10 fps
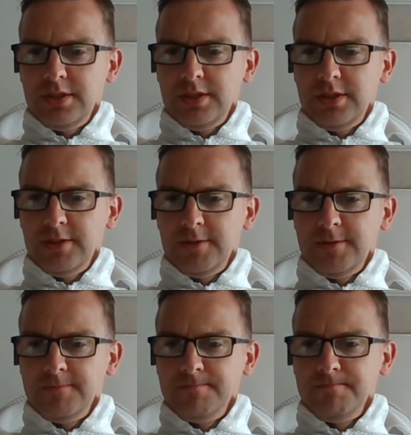
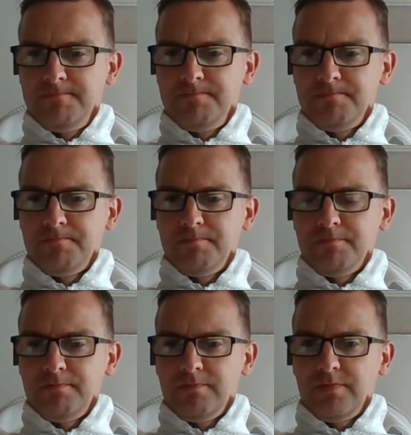Um,
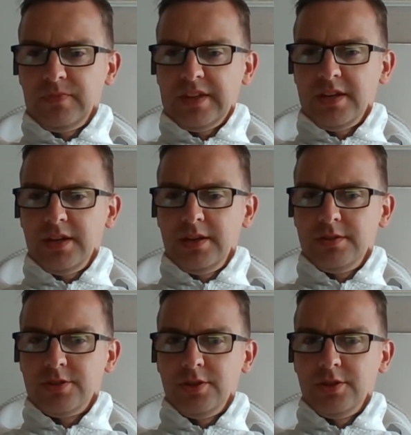uh,